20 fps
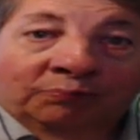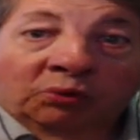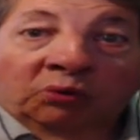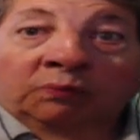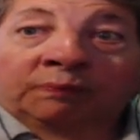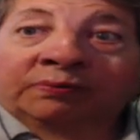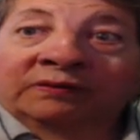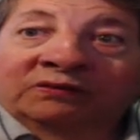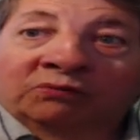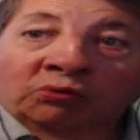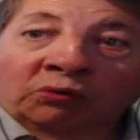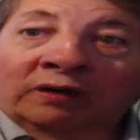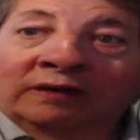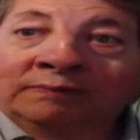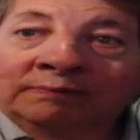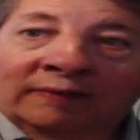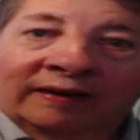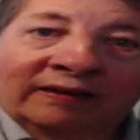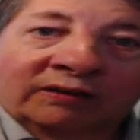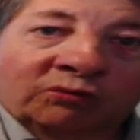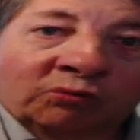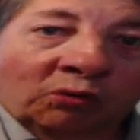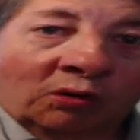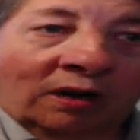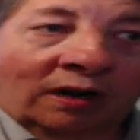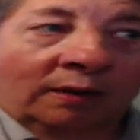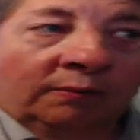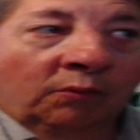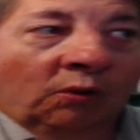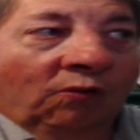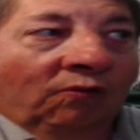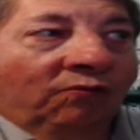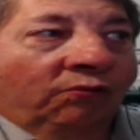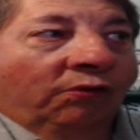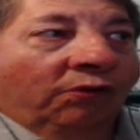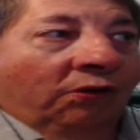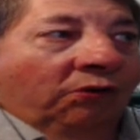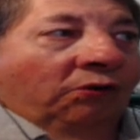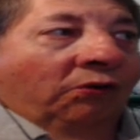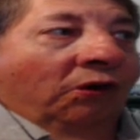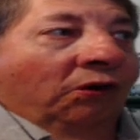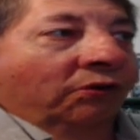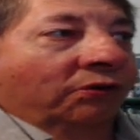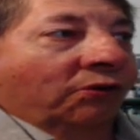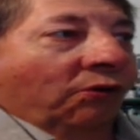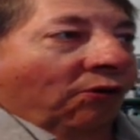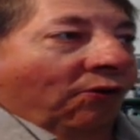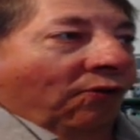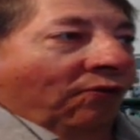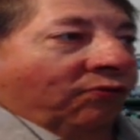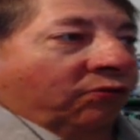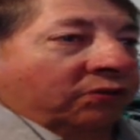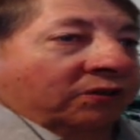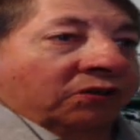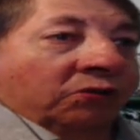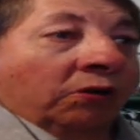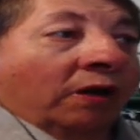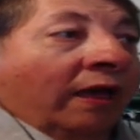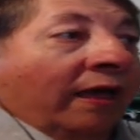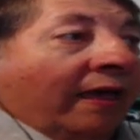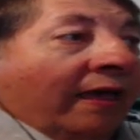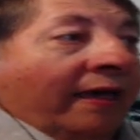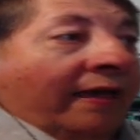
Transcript: perpetrate my crime over there. I'll go over here.